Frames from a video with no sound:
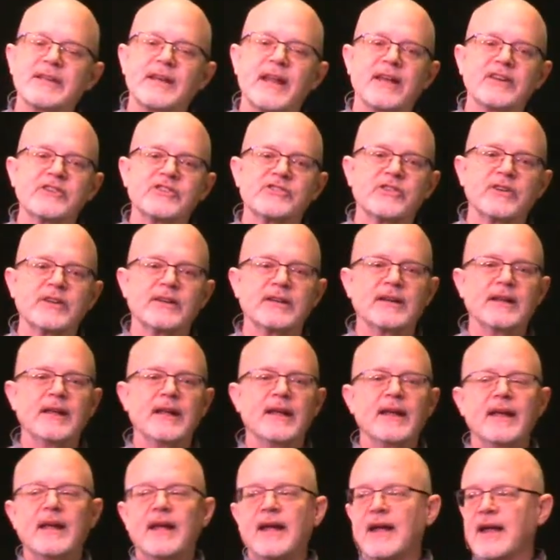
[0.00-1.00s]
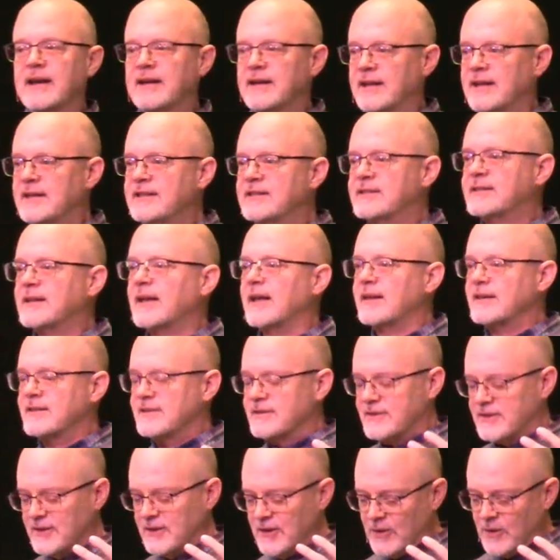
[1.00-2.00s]
the nation and he
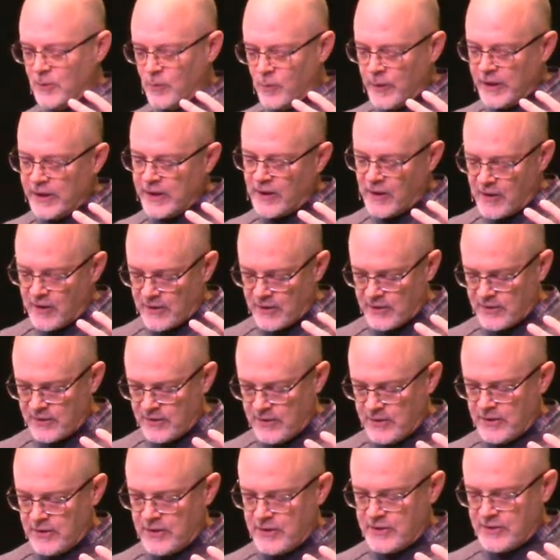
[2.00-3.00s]
says, We are